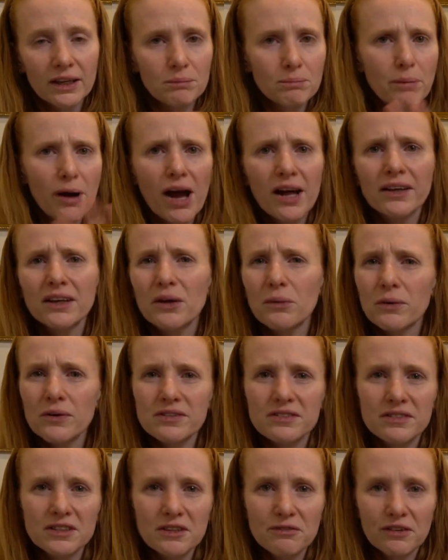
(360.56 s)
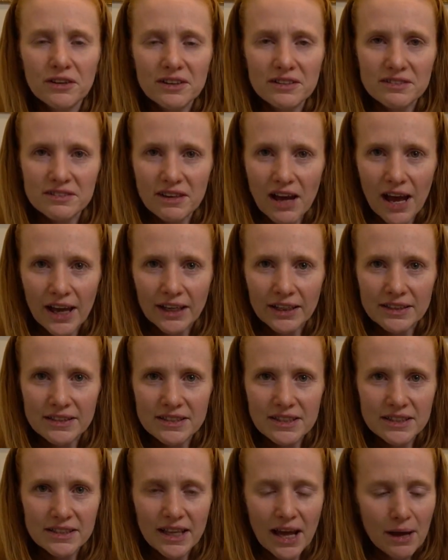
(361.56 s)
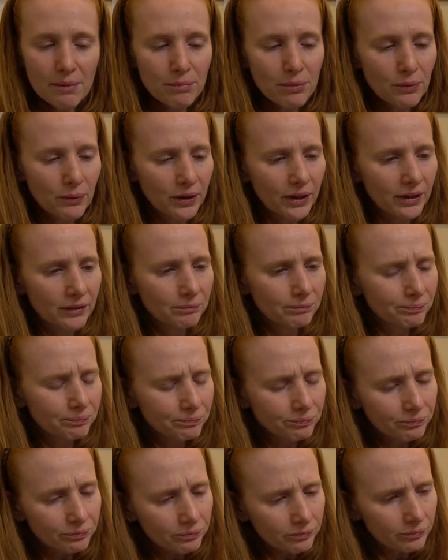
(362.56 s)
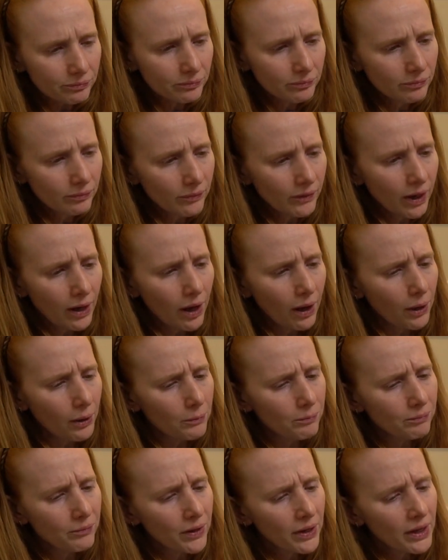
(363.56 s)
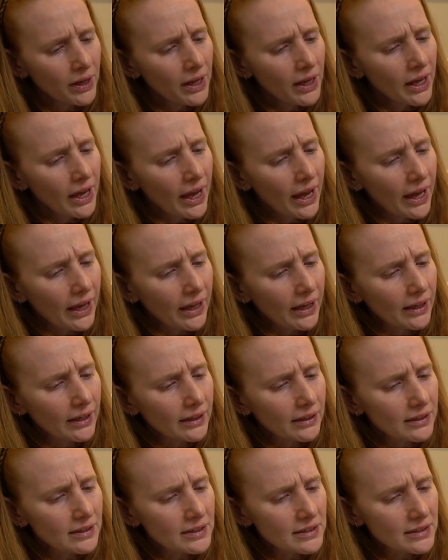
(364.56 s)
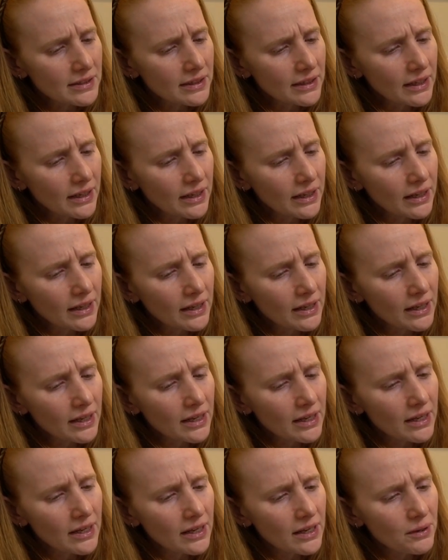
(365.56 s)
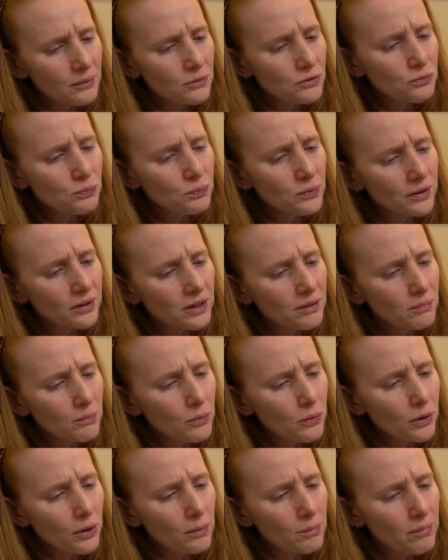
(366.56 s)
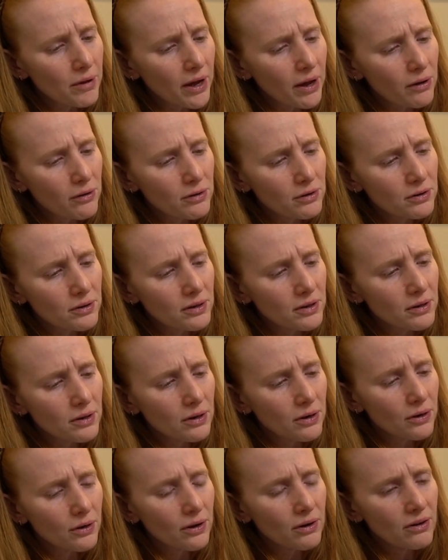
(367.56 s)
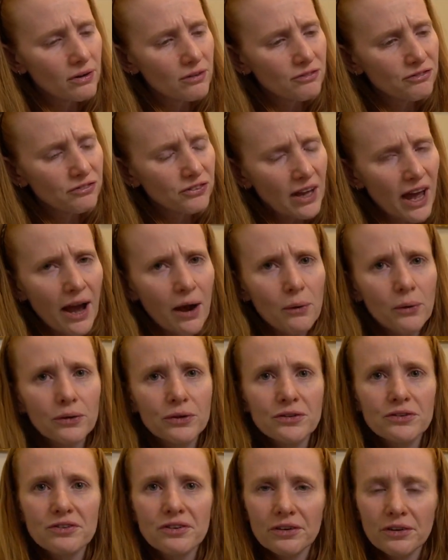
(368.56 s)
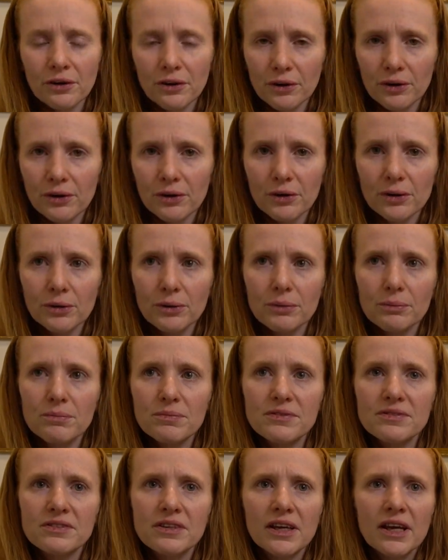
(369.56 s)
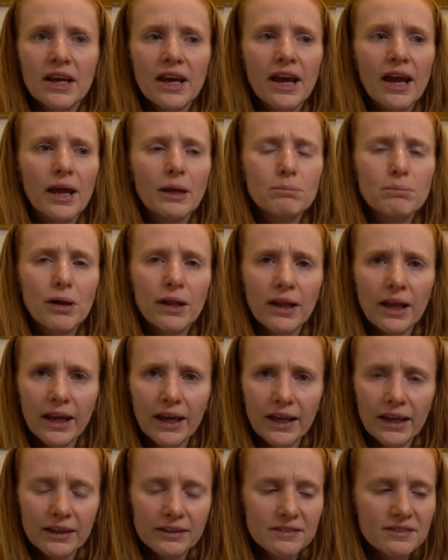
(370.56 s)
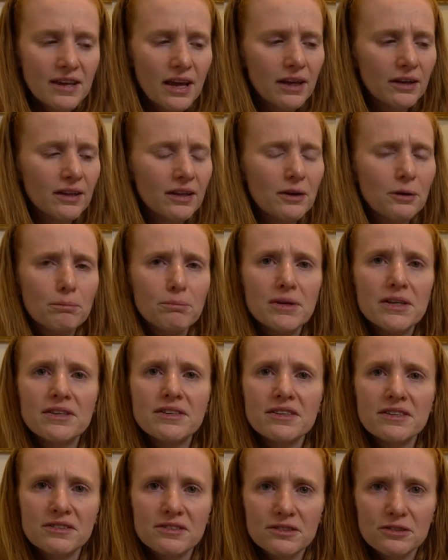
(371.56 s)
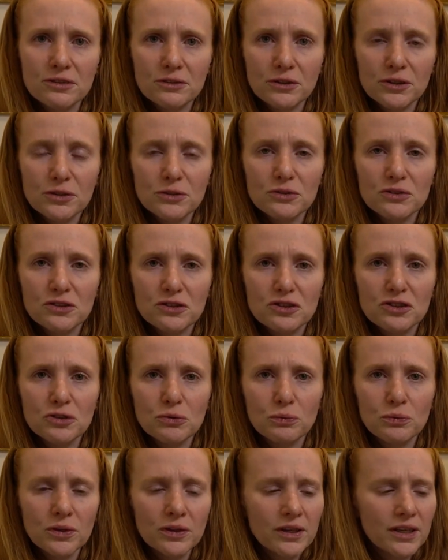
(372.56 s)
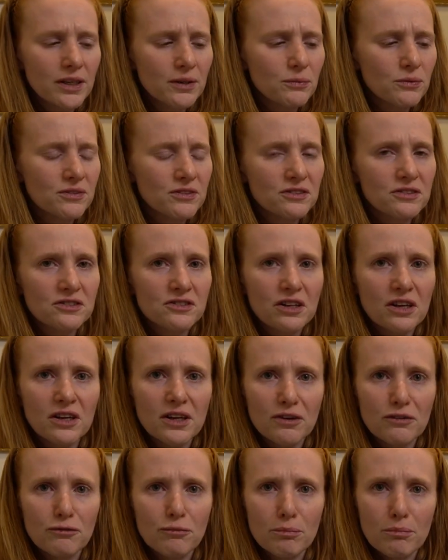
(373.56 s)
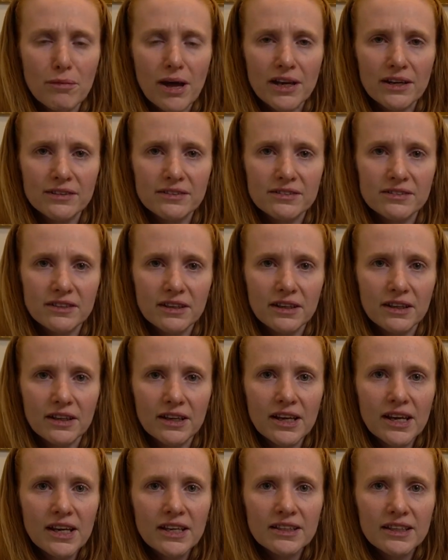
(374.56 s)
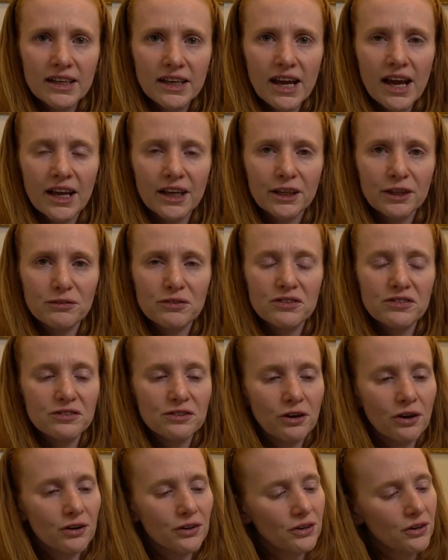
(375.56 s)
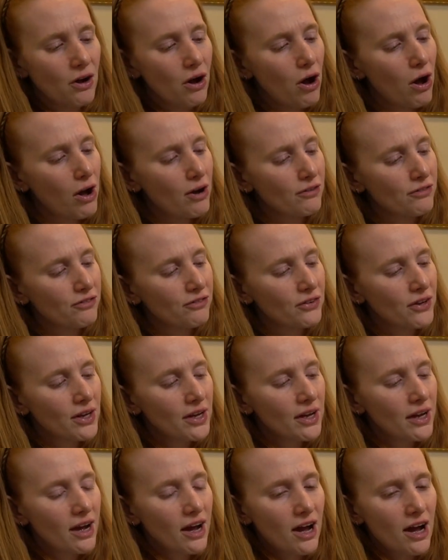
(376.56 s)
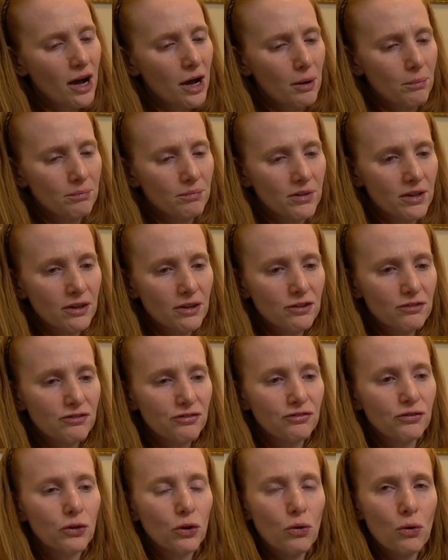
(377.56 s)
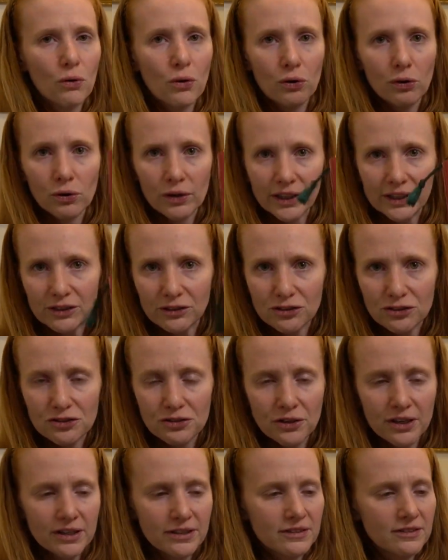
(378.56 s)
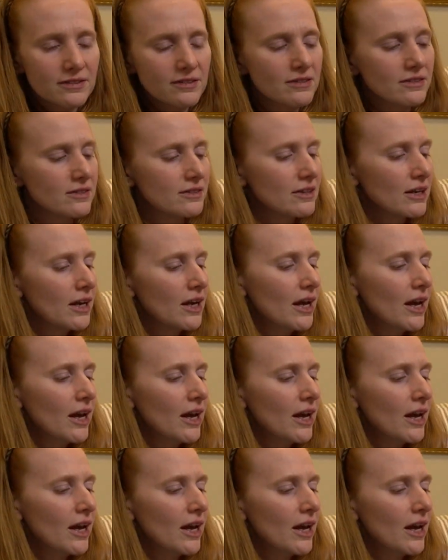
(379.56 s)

it, botany wasn't even a science at that point. Um, and it was really more about flowers and herbs and plants and their medicinal uses. So really it was a study of medicine that kind of started off um, floral interests,